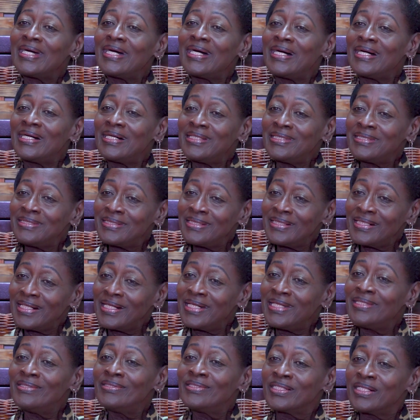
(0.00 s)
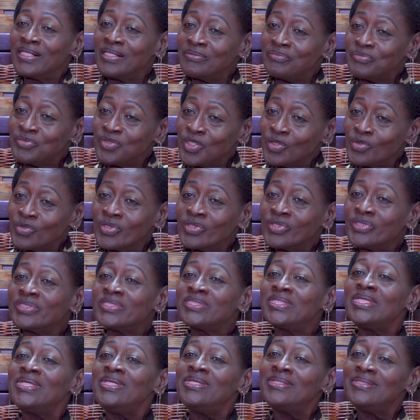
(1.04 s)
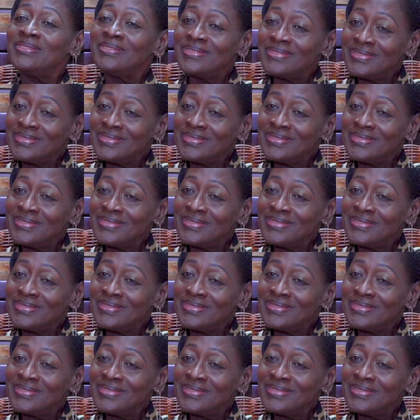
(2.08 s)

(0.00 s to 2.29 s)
And I look up to Rosie.